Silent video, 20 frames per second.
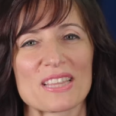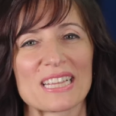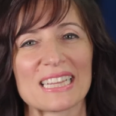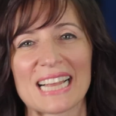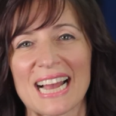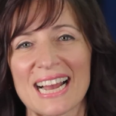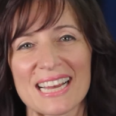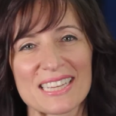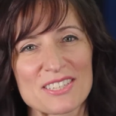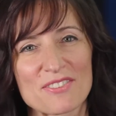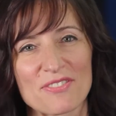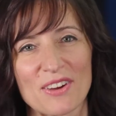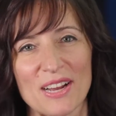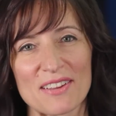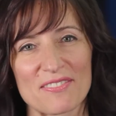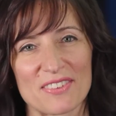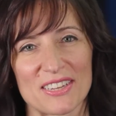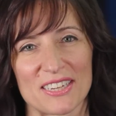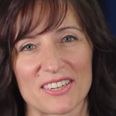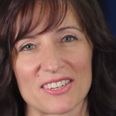the last
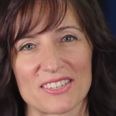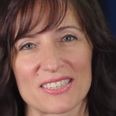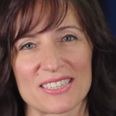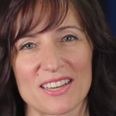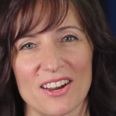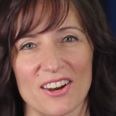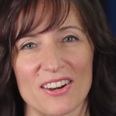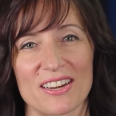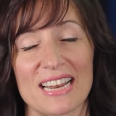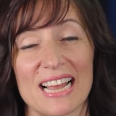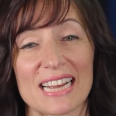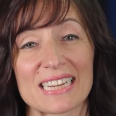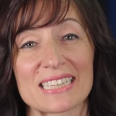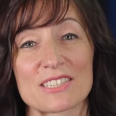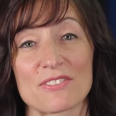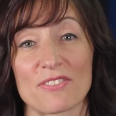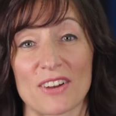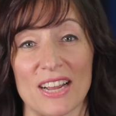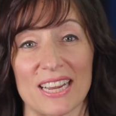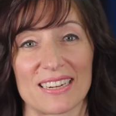5 years, our
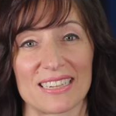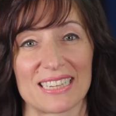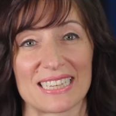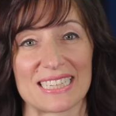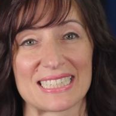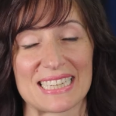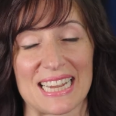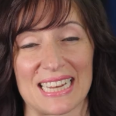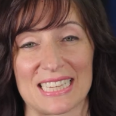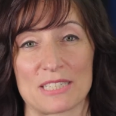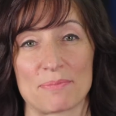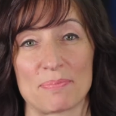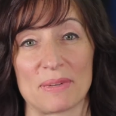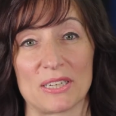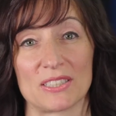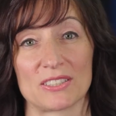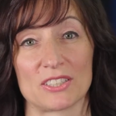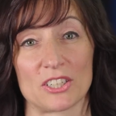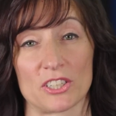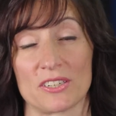next finalist has
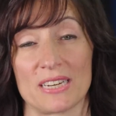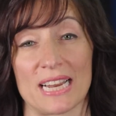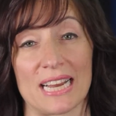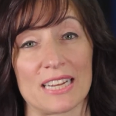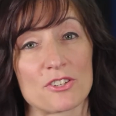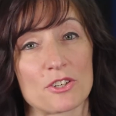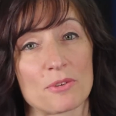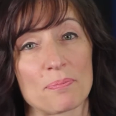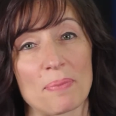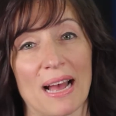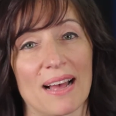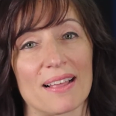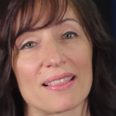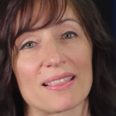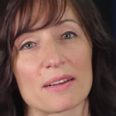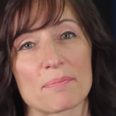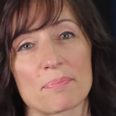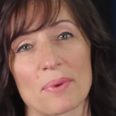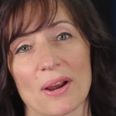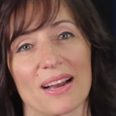built her
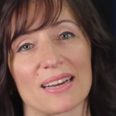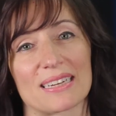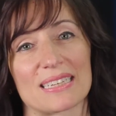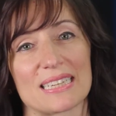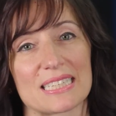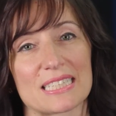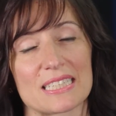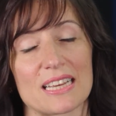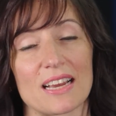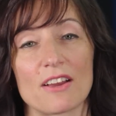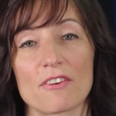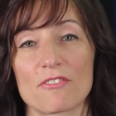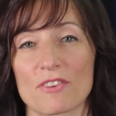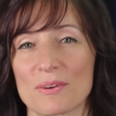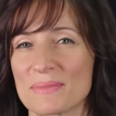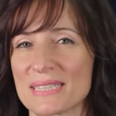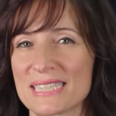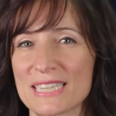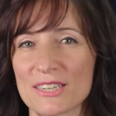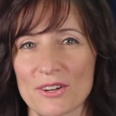naturopathic practice
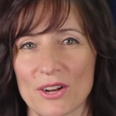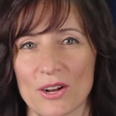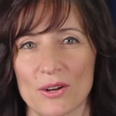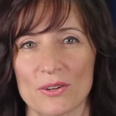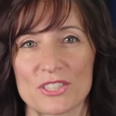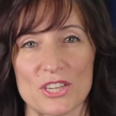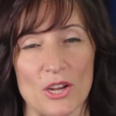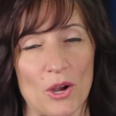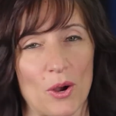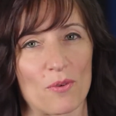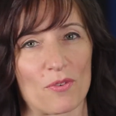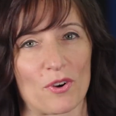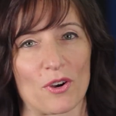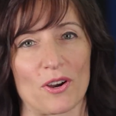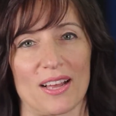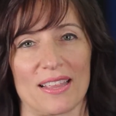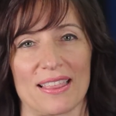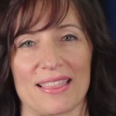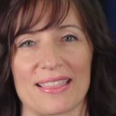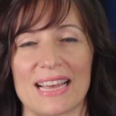from 0 to over
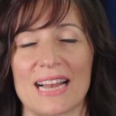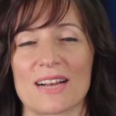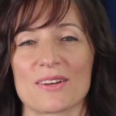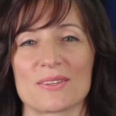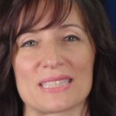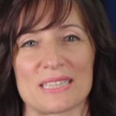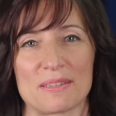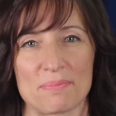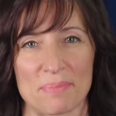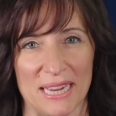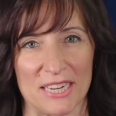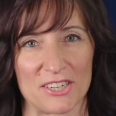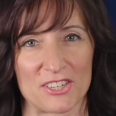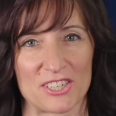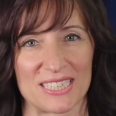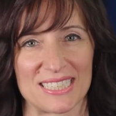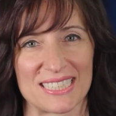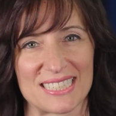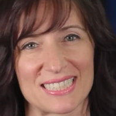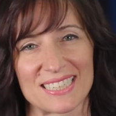1,000
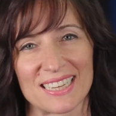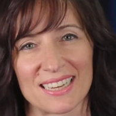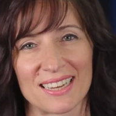patients.